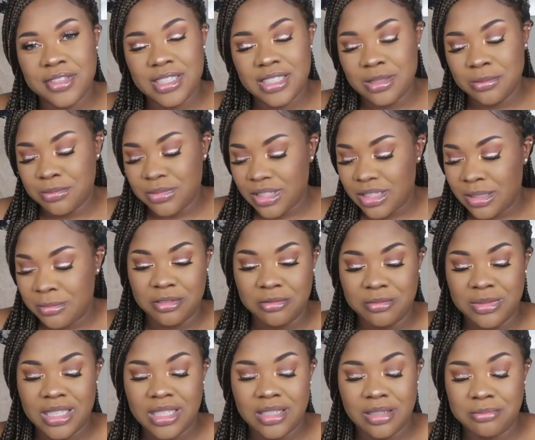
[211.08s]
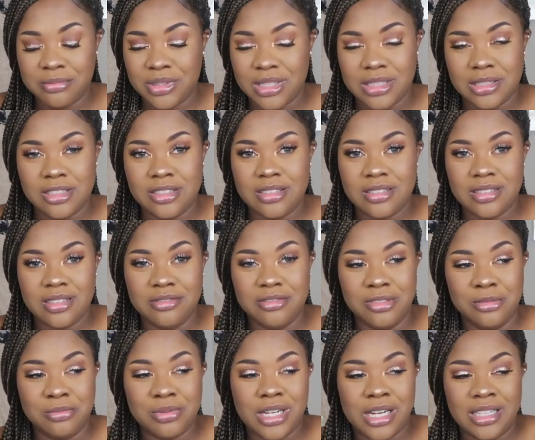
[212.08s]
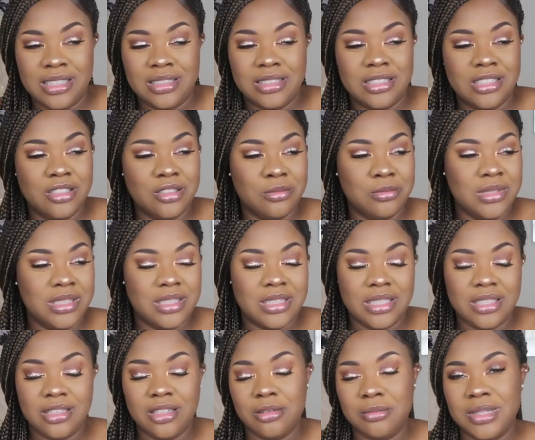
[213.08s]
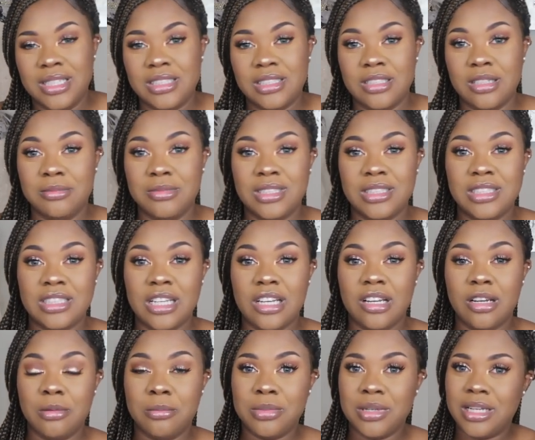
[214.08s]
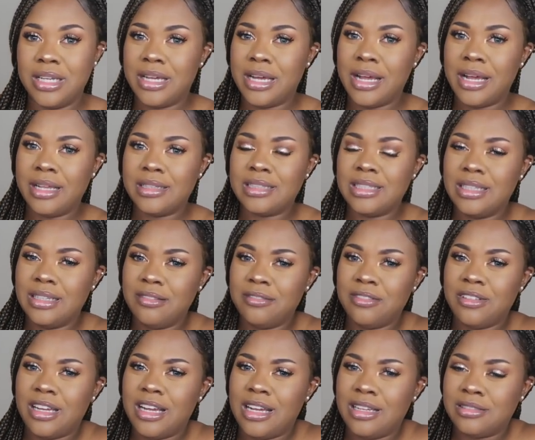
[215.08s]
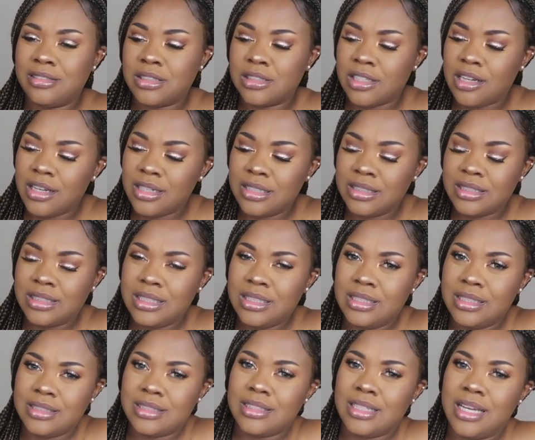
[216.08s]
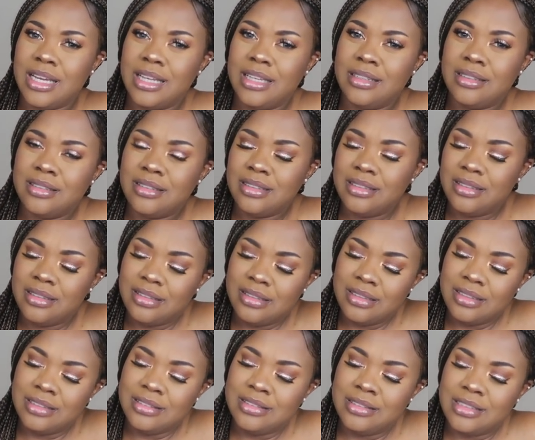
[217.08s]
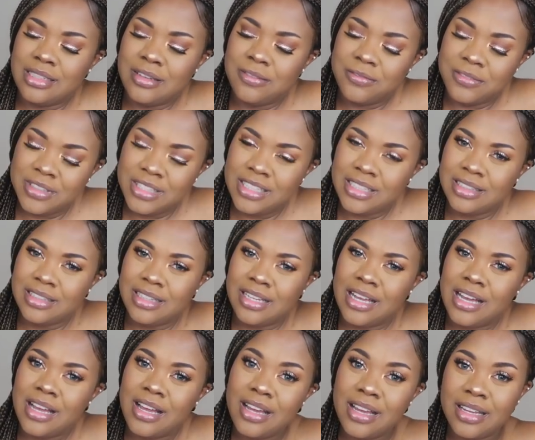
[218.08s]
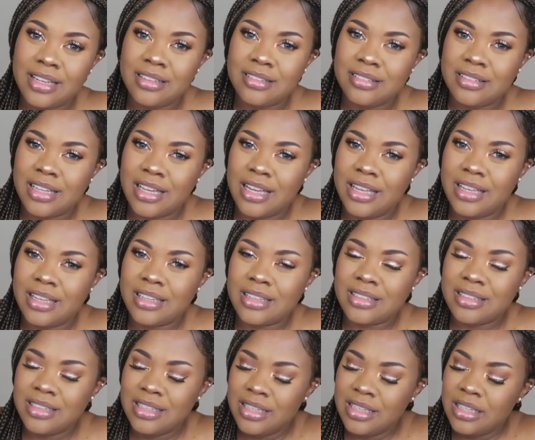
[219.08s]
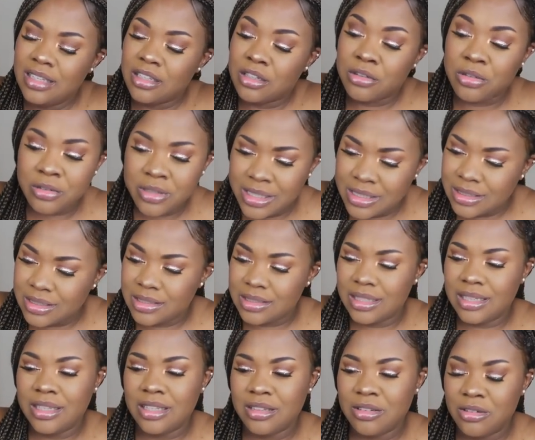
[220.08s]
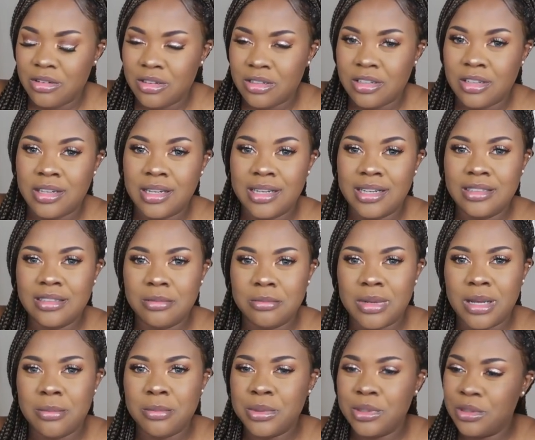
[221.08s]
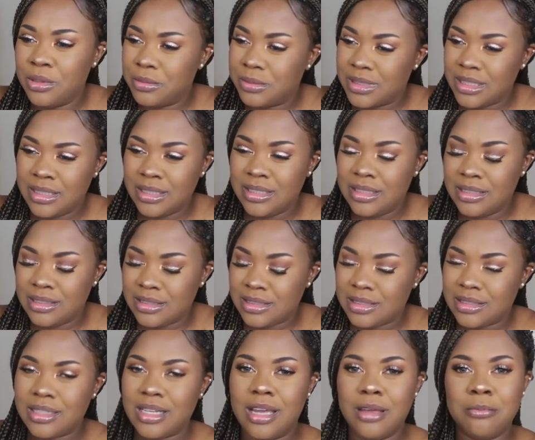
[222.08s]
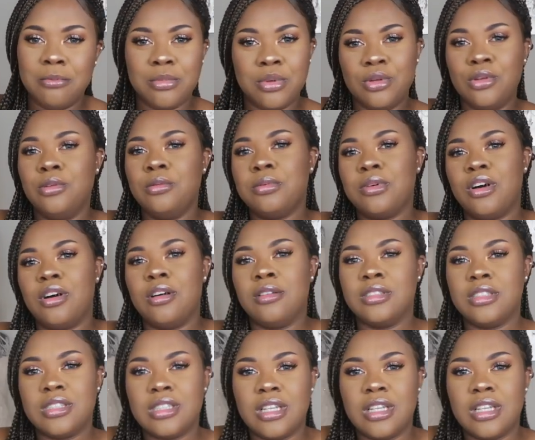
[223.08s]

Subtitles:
for this bra, my breasts would probably still be sitting on my stomach, child. But I think I'm starting to see this, like, indefinite line, like, crease thing going on under my boobs. And then it's just, like, boob on